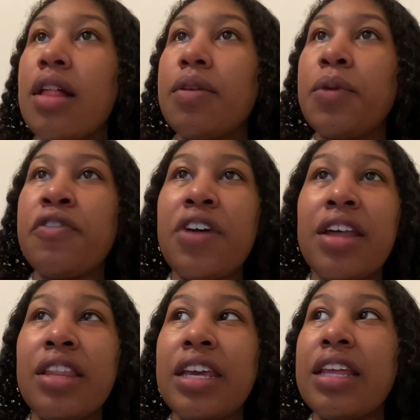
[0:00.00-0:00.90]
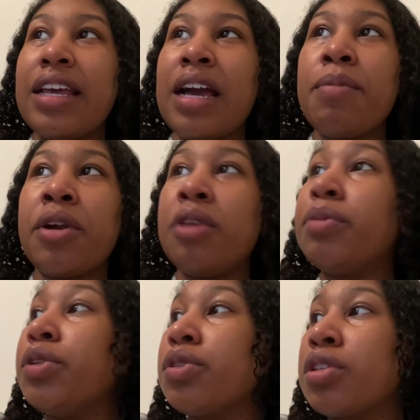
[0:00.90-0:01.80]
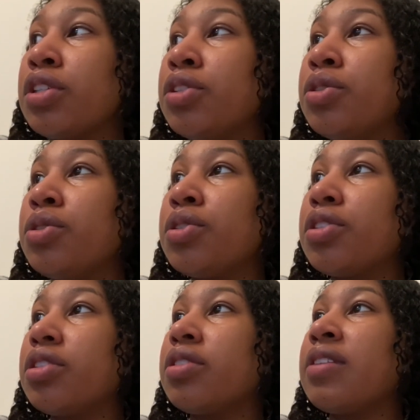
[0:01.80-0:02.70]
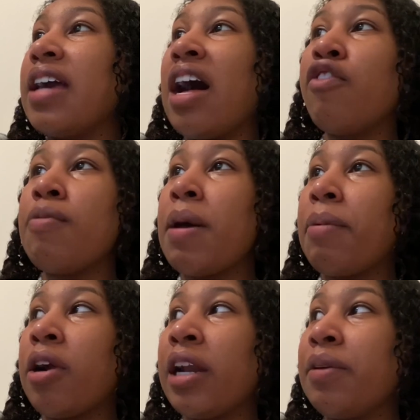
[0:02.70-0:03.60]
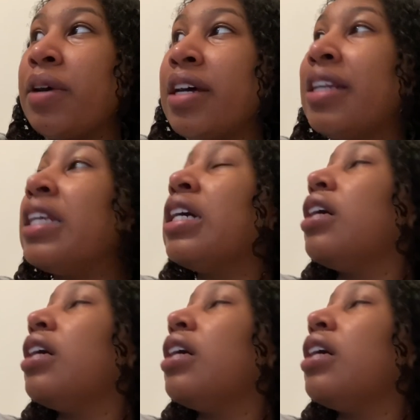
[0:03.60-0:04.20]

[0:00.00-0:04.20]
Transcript: we finally, like, I put on Blue's Clues, the alphabet party one.